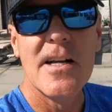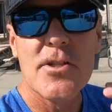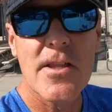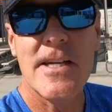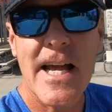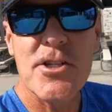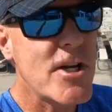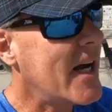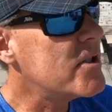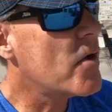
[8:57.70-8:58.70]
So the next
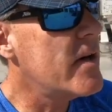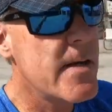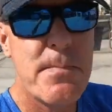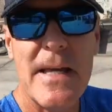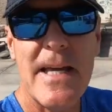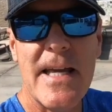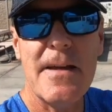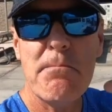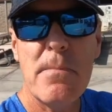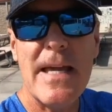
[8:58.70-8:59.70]
shot's going to
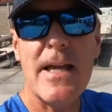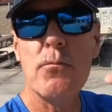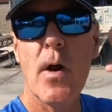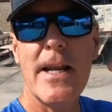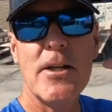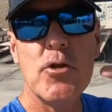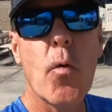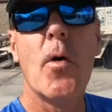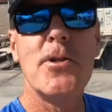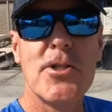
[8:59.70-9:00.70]
be me running
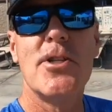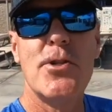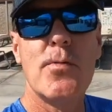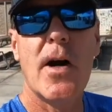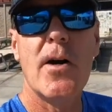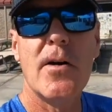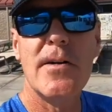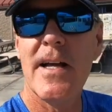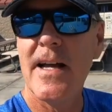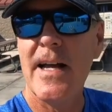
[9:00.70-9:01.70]
towards the drone
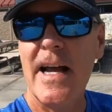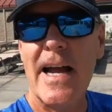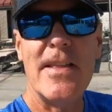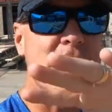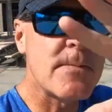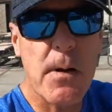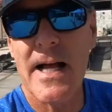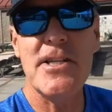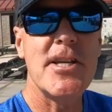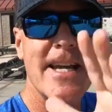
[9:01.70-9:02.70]
and then
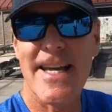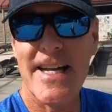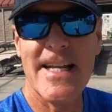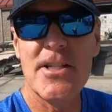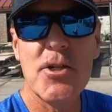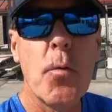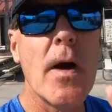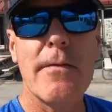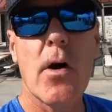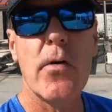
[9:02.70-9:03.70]
splicing it into
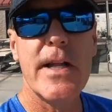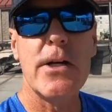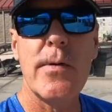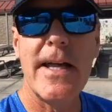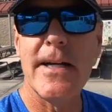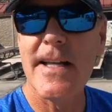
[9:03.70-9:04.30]
what I've already created.